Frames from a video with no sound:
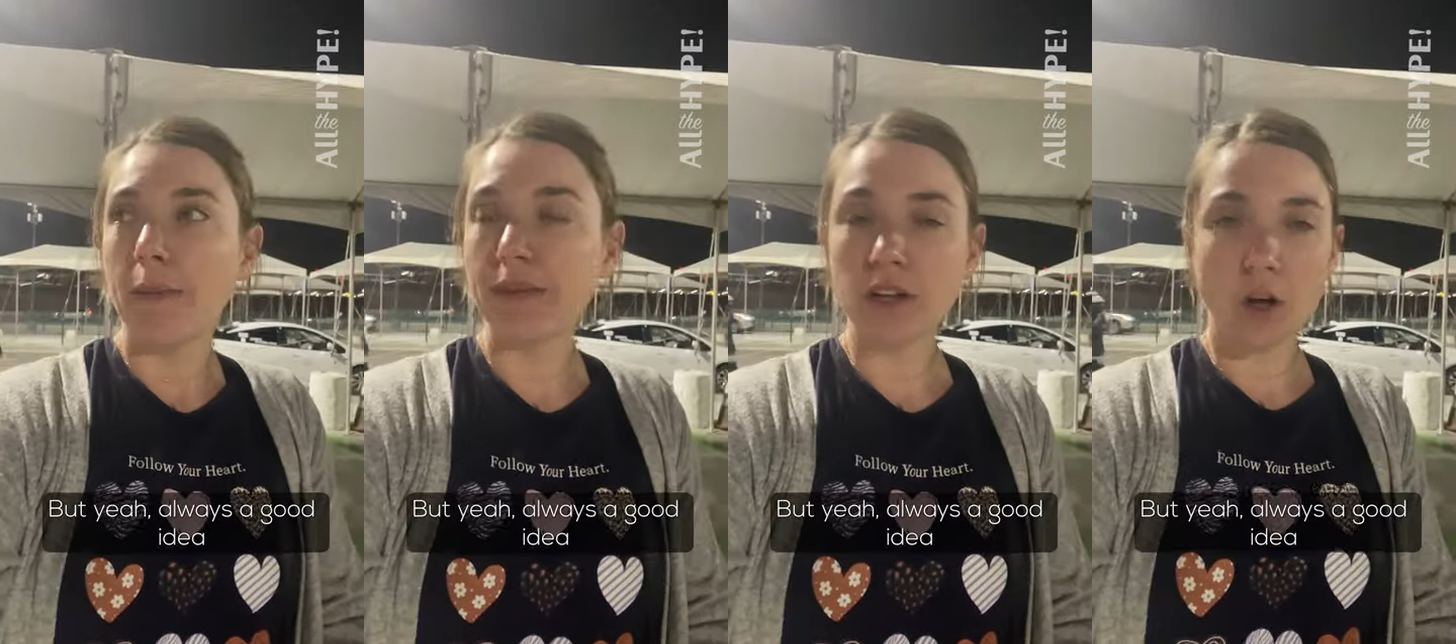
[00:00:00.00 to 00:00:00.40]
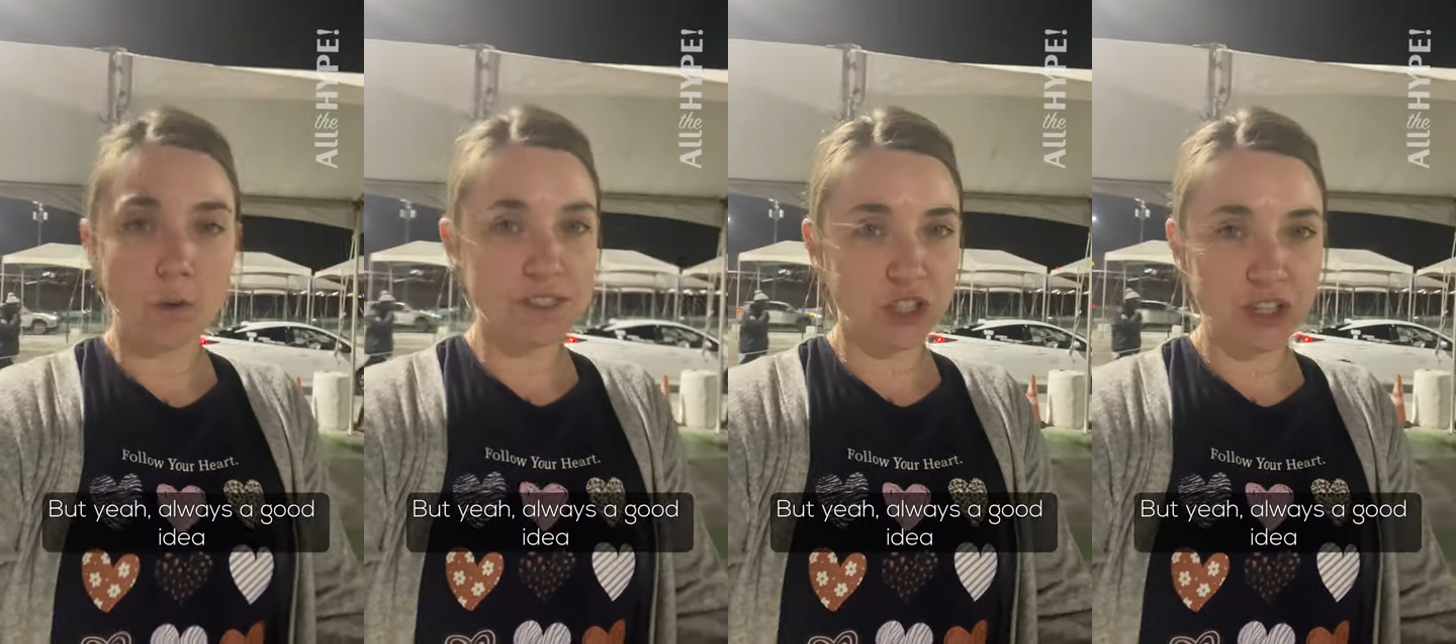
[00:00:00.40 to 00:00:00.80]
But yeah,
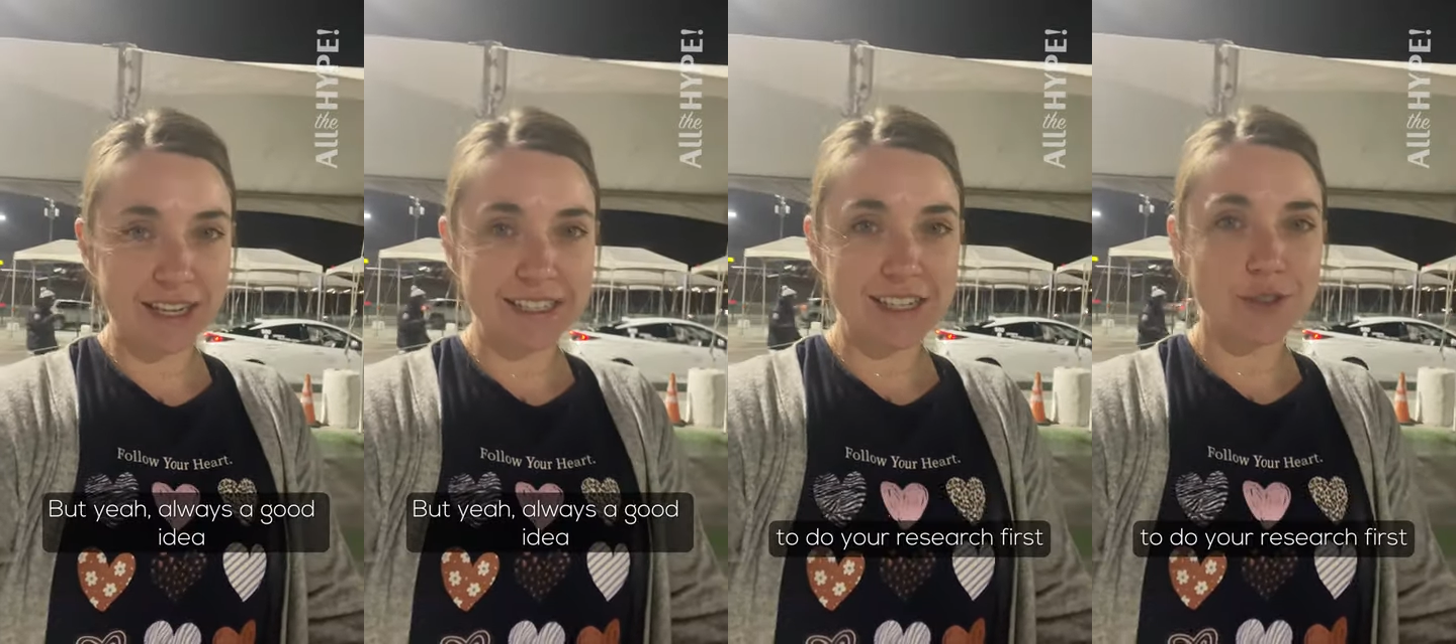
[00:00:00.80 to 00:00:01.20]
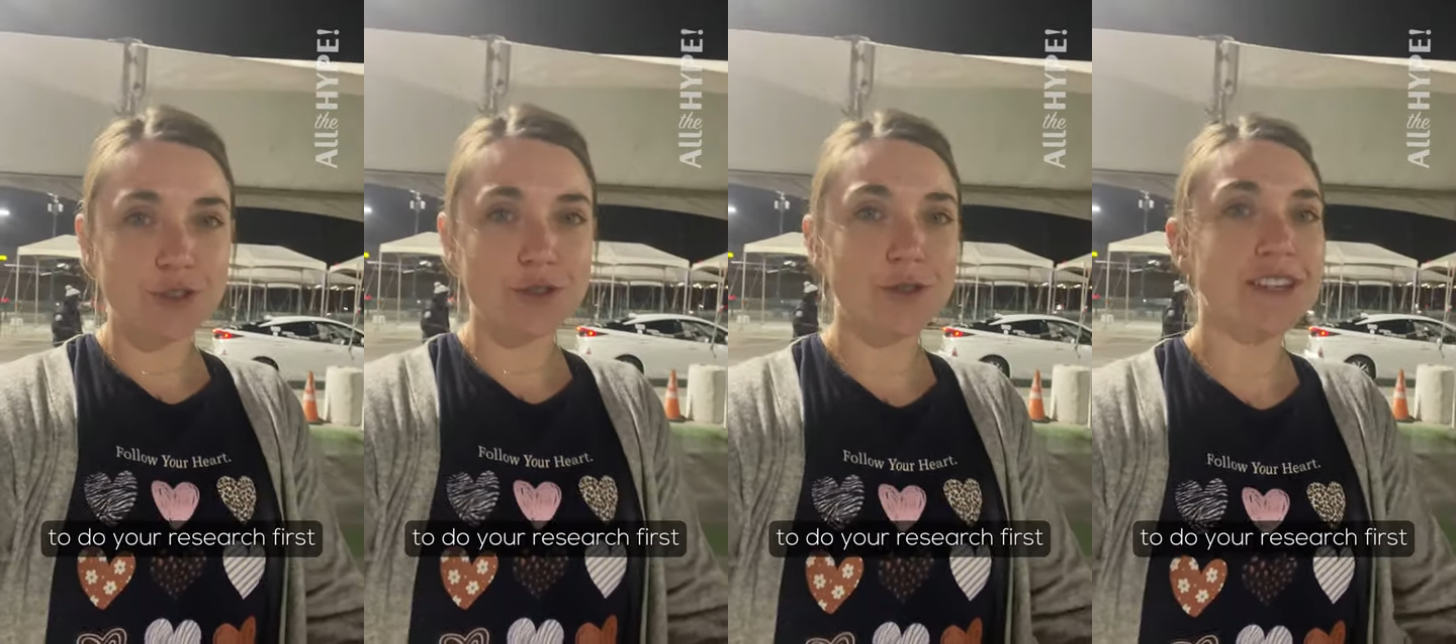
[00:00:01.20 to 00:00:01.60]
always a good idea to
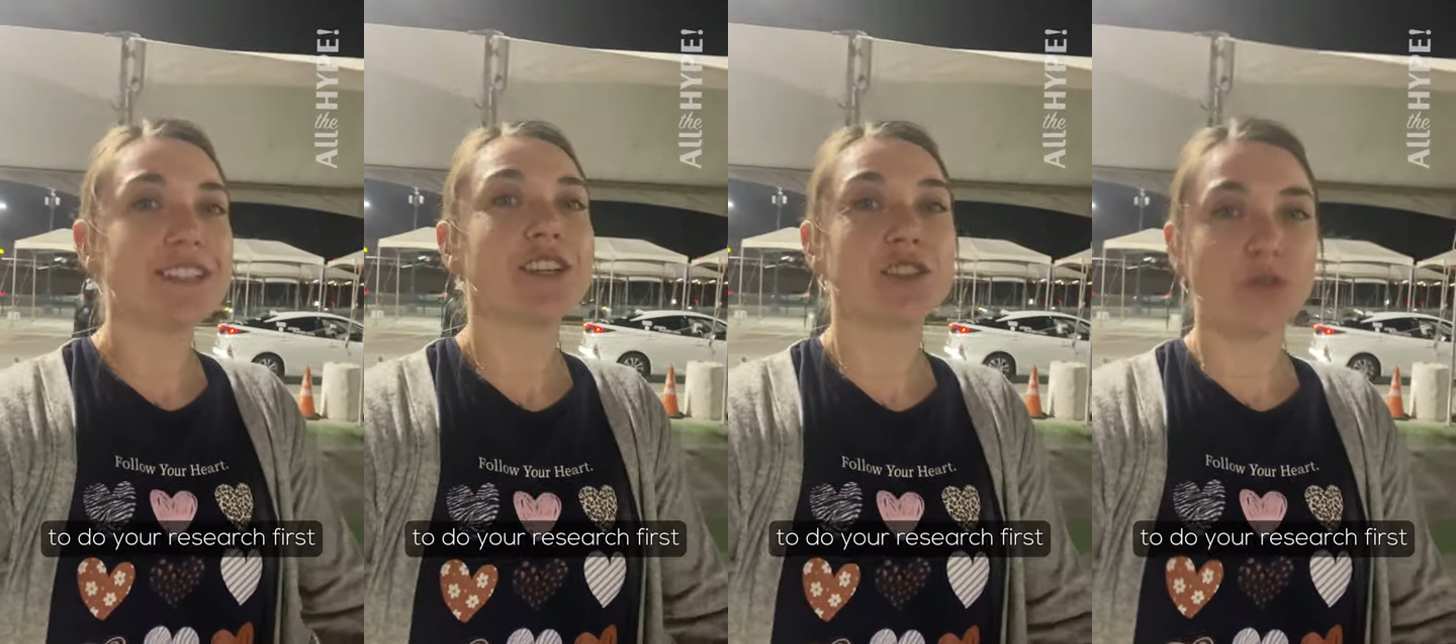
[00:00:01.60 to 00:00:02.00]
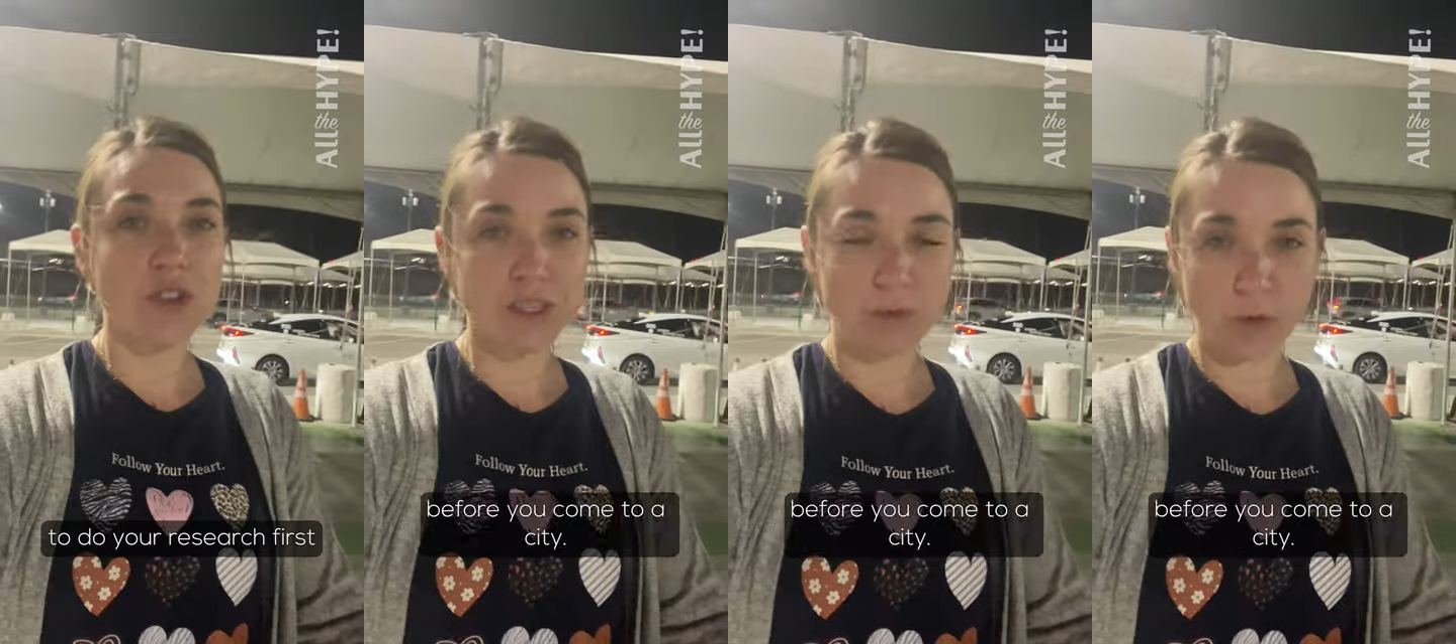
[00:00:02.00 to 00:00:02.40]
do your research
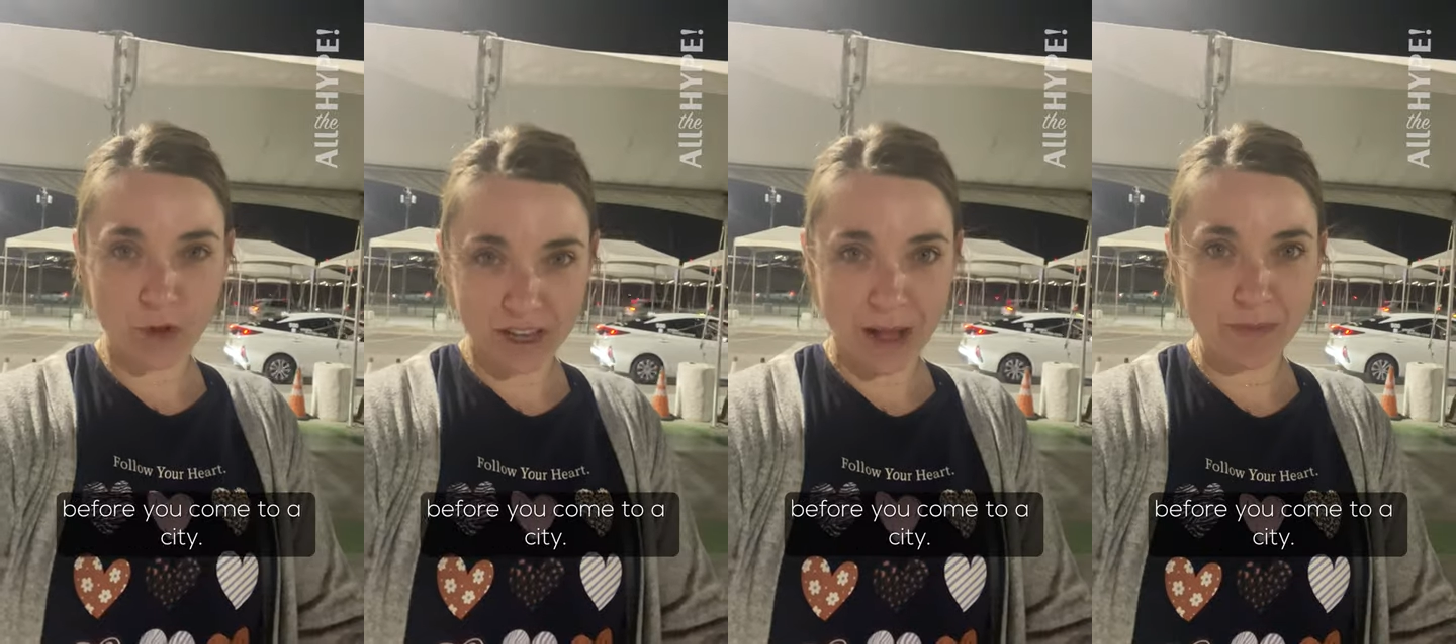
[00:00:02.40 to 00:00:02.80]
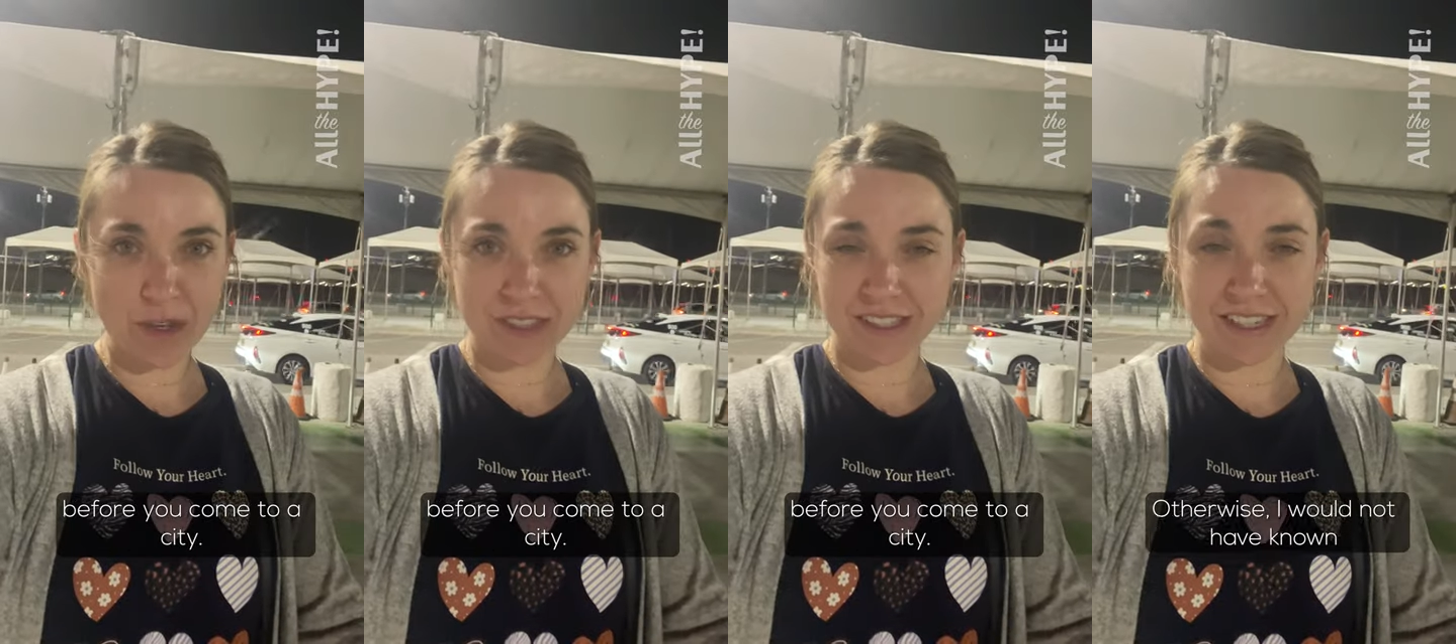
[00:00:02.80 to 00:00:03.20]
first before you come to
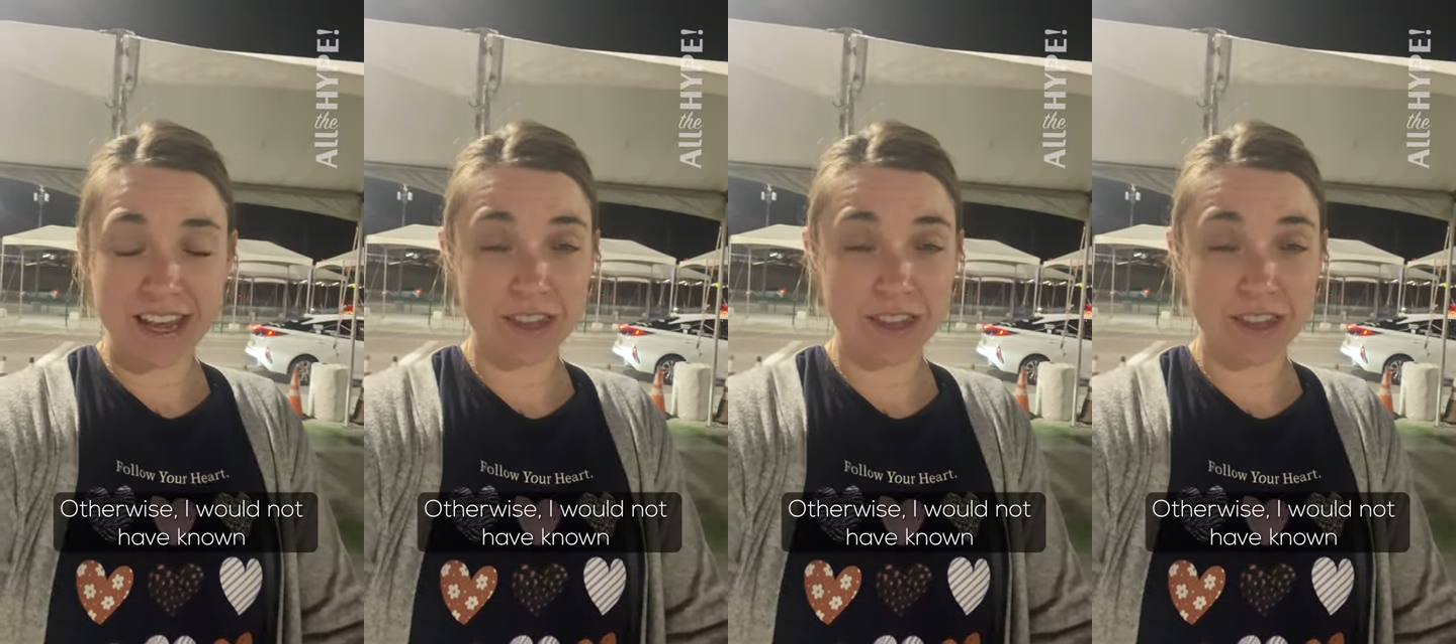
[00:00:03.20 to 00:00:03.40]
your city.